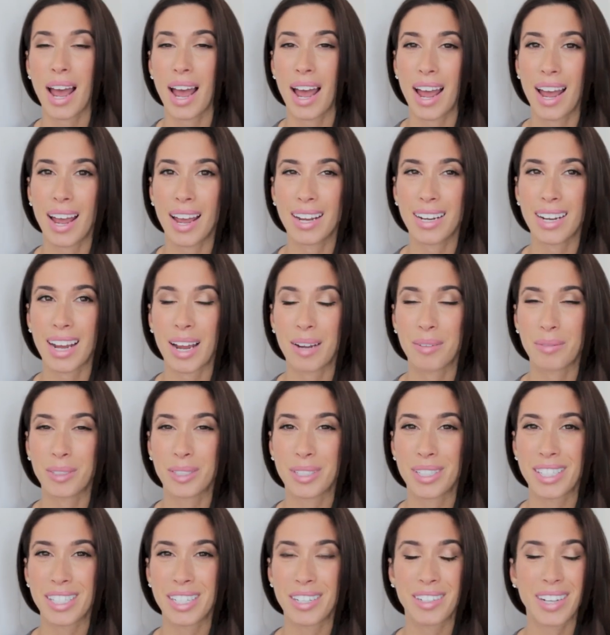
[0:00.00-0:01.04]
and I
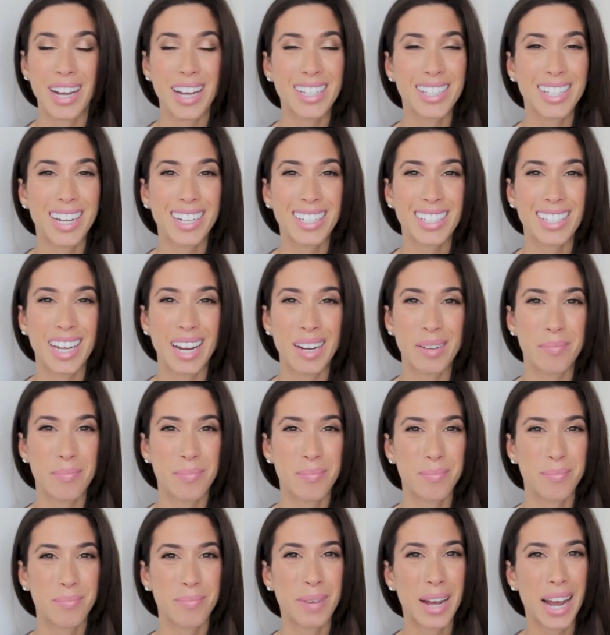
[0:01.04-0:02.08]
will see you guys next
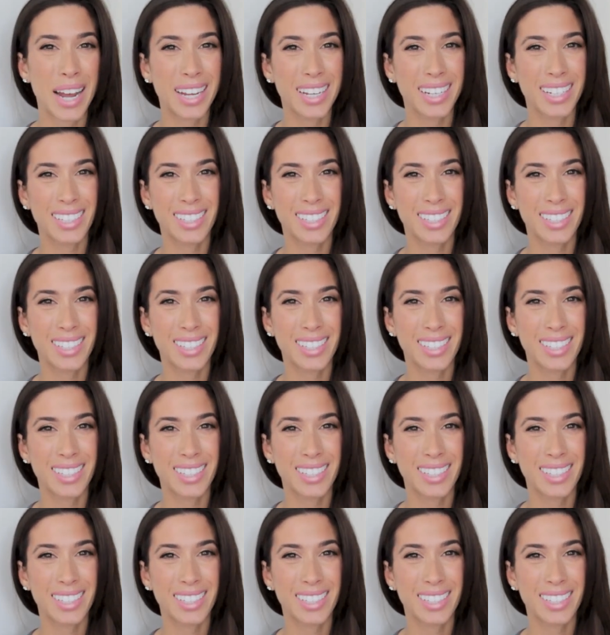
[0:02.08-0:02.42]
time. Bye.